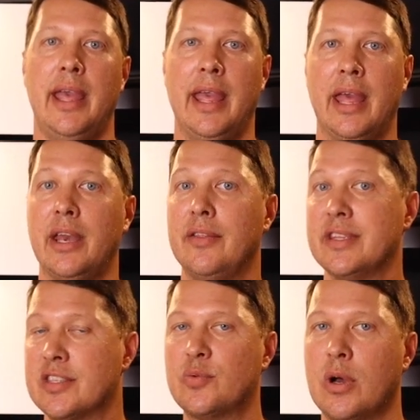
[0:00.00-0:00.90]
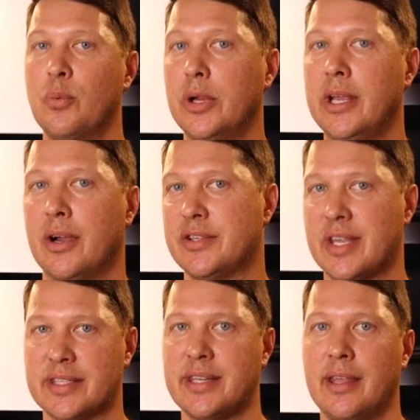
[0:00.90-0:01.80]
And this is what we are
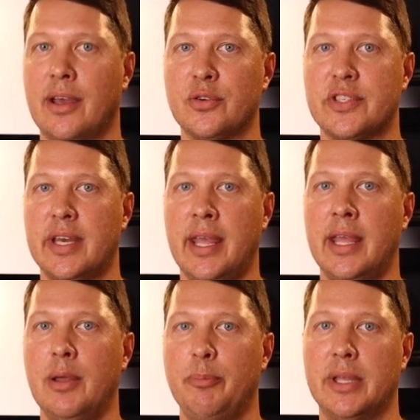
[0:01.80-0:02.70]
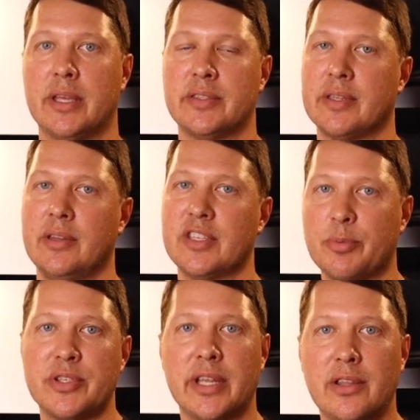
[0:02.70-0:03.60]
testing out today because this
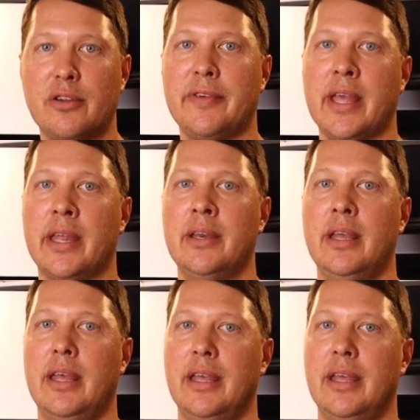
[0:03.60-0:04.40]
particular van